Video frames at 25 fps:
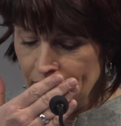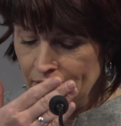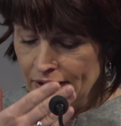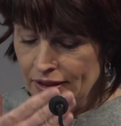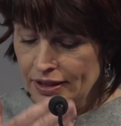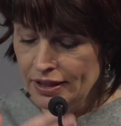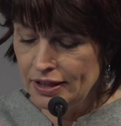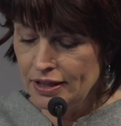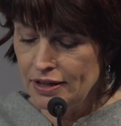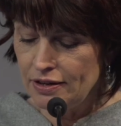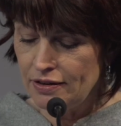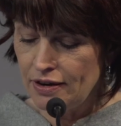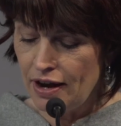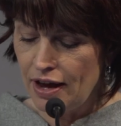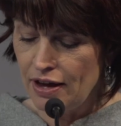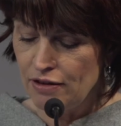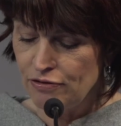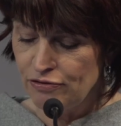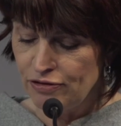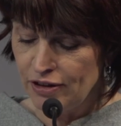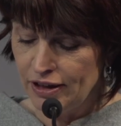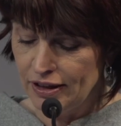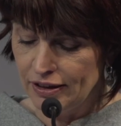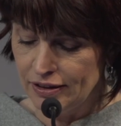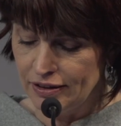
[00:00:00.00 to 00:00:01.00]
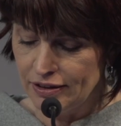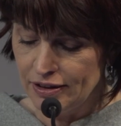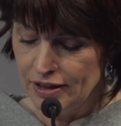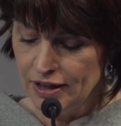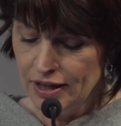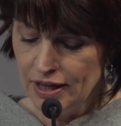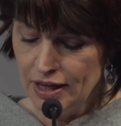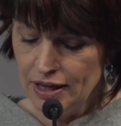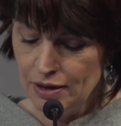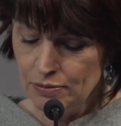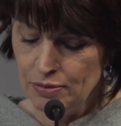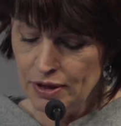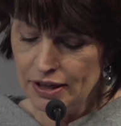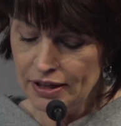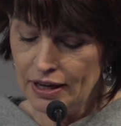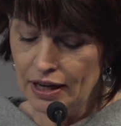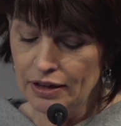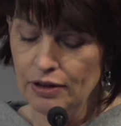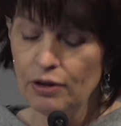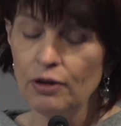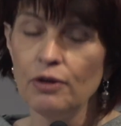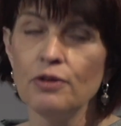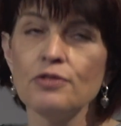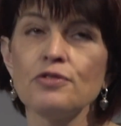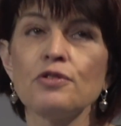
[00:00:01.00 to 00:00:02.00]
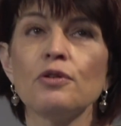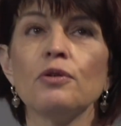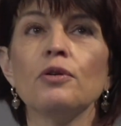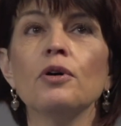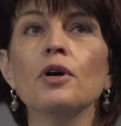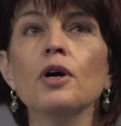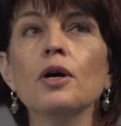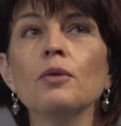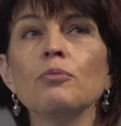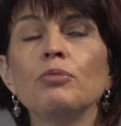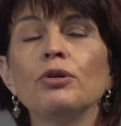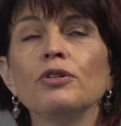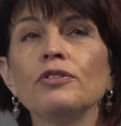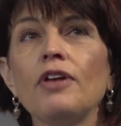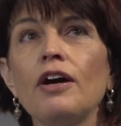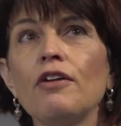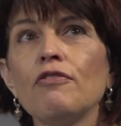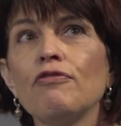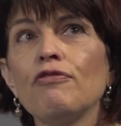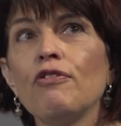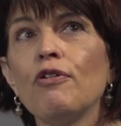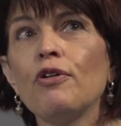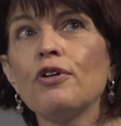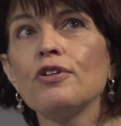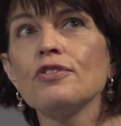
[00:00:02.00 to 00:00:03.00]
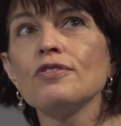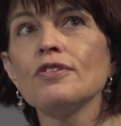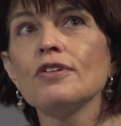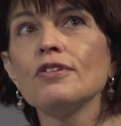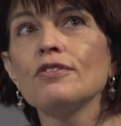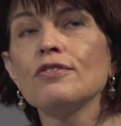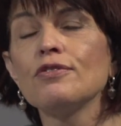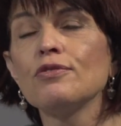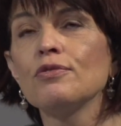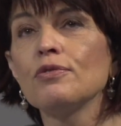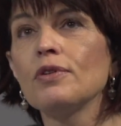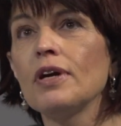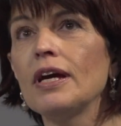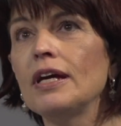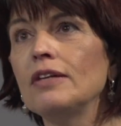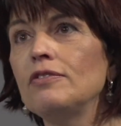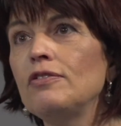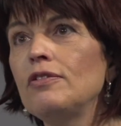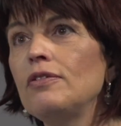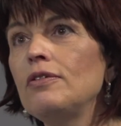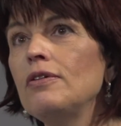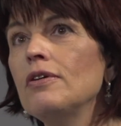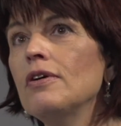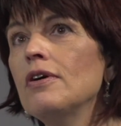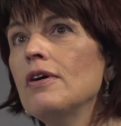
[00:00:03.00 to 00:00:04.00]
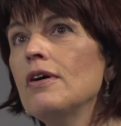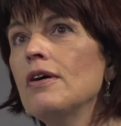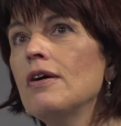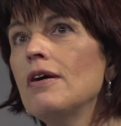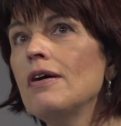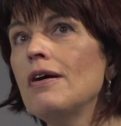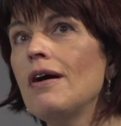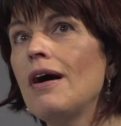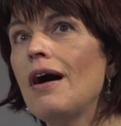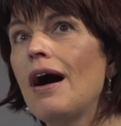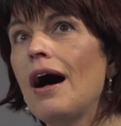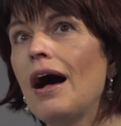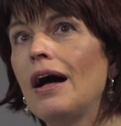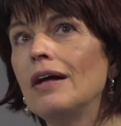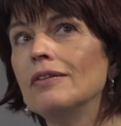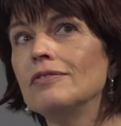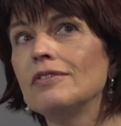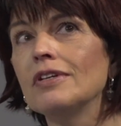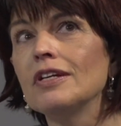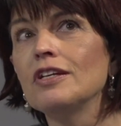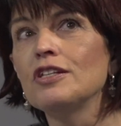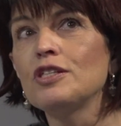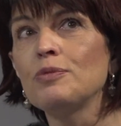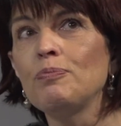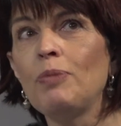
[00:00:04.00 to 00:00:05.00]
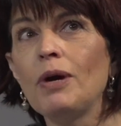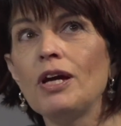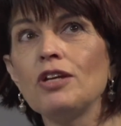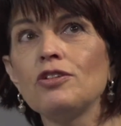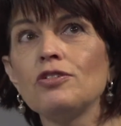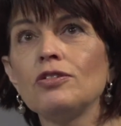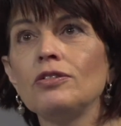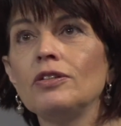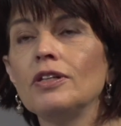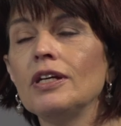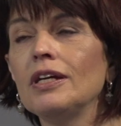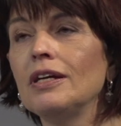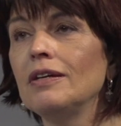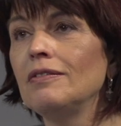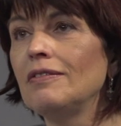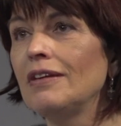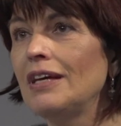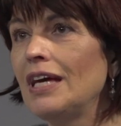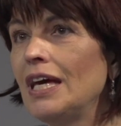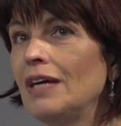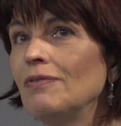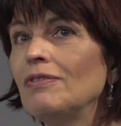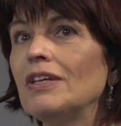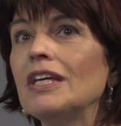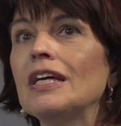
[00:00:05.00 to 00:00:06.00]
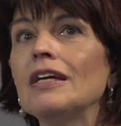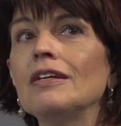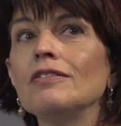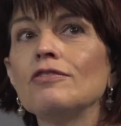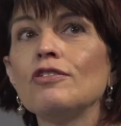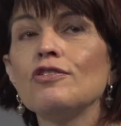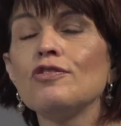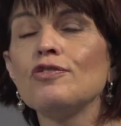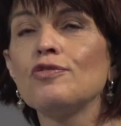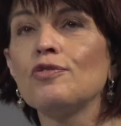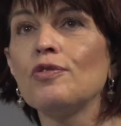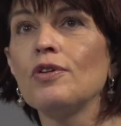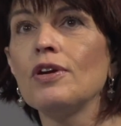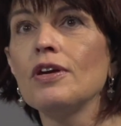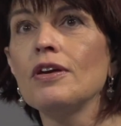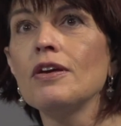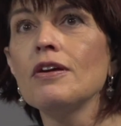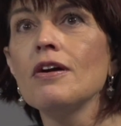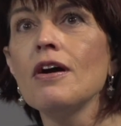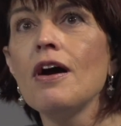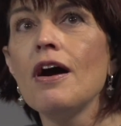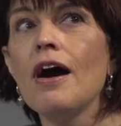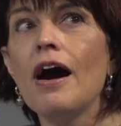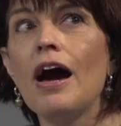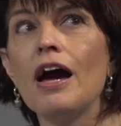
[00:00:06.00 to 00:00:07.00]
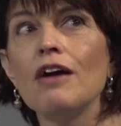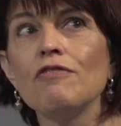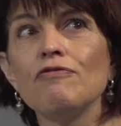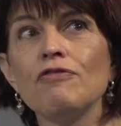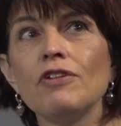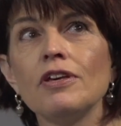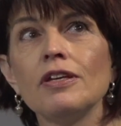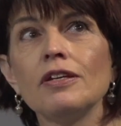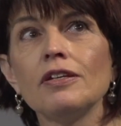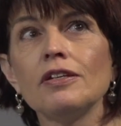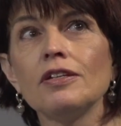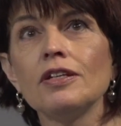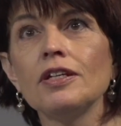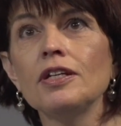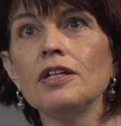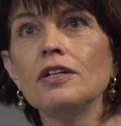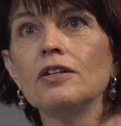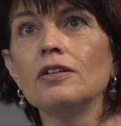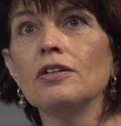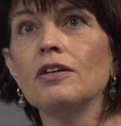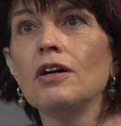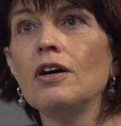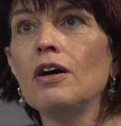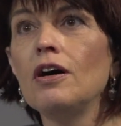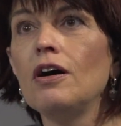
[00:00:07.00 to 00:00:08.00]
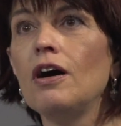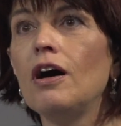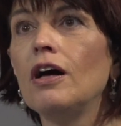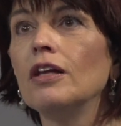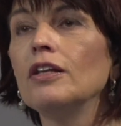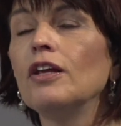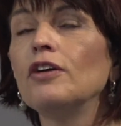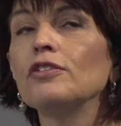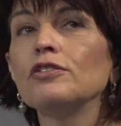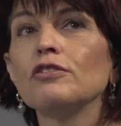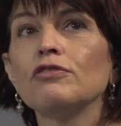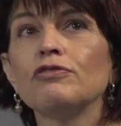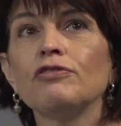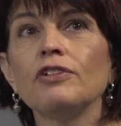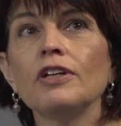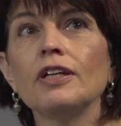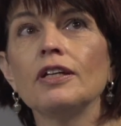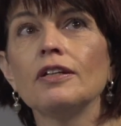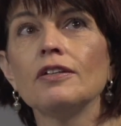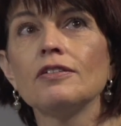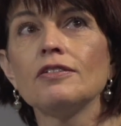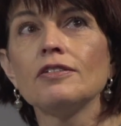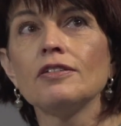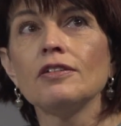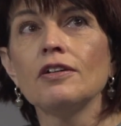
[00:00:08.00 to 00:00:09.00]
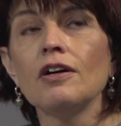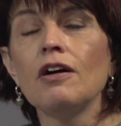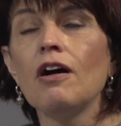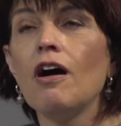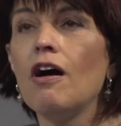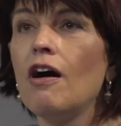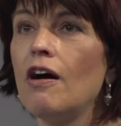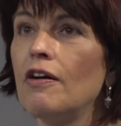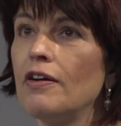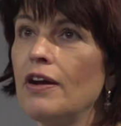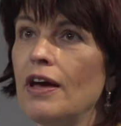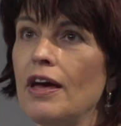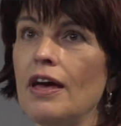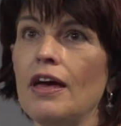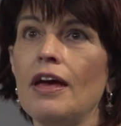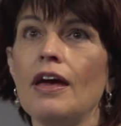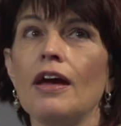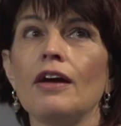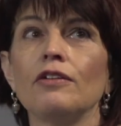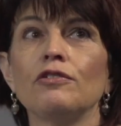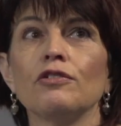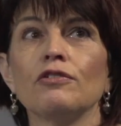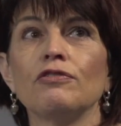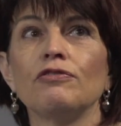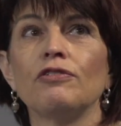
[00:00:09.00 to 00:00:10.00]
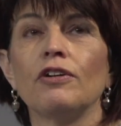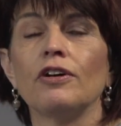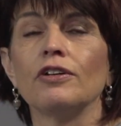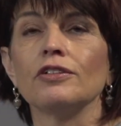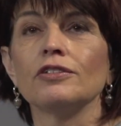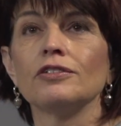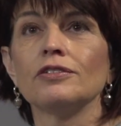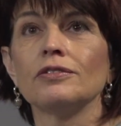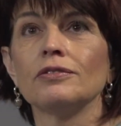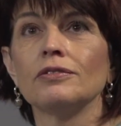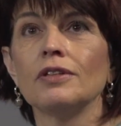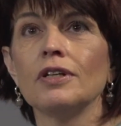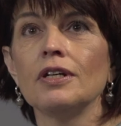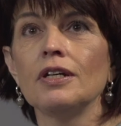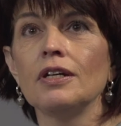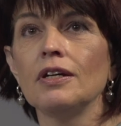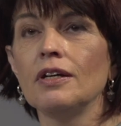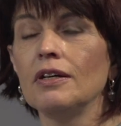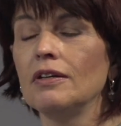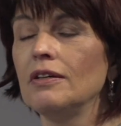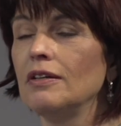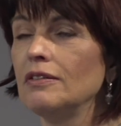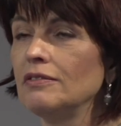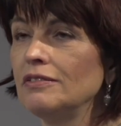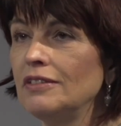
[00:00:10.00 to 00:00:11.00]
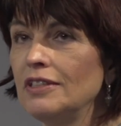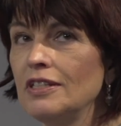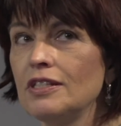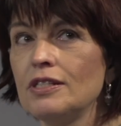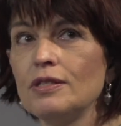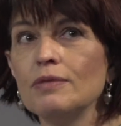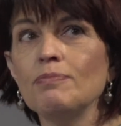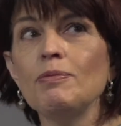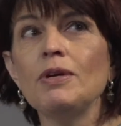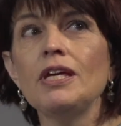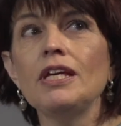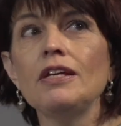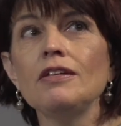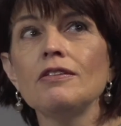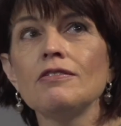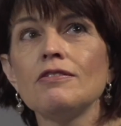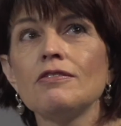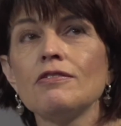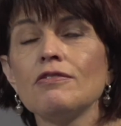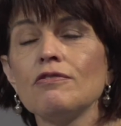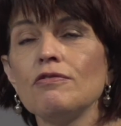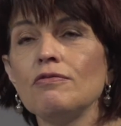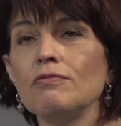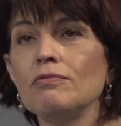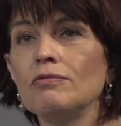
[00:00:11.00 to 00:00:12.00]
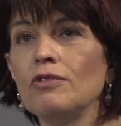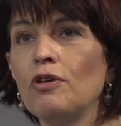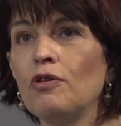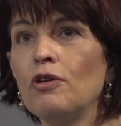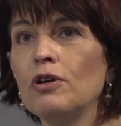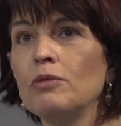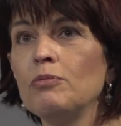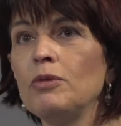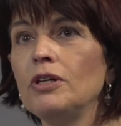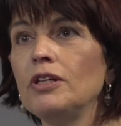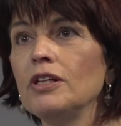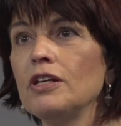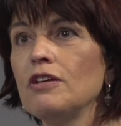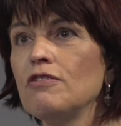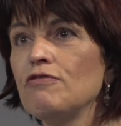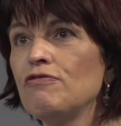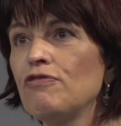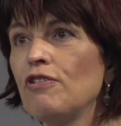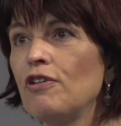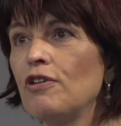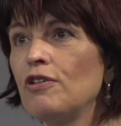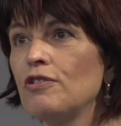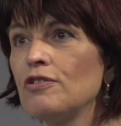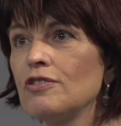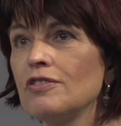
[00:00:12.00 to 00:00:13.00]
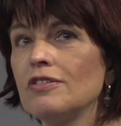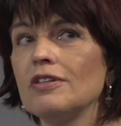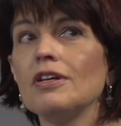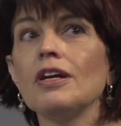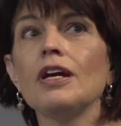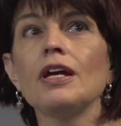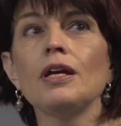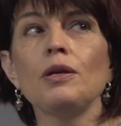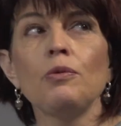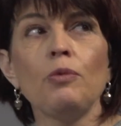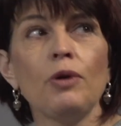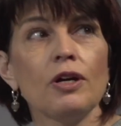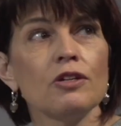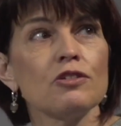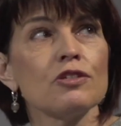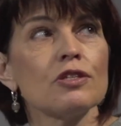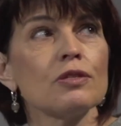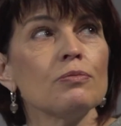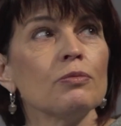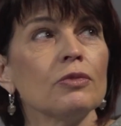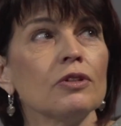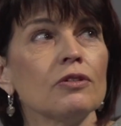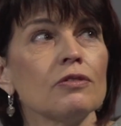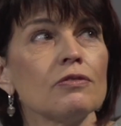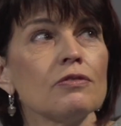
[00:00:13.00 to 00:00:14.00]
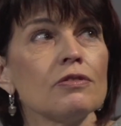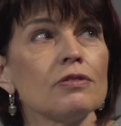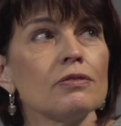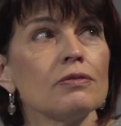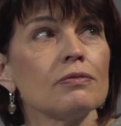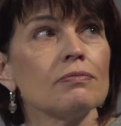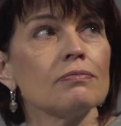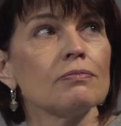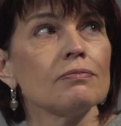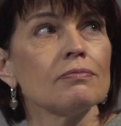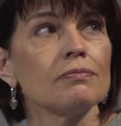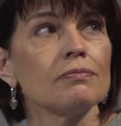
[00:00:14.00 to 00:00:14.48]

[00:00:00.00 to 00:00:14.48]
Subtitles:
Here I think we can also put our forces together. And especially in the heavy industry, I think here a lot of things are ahead of us. This means normally first investments.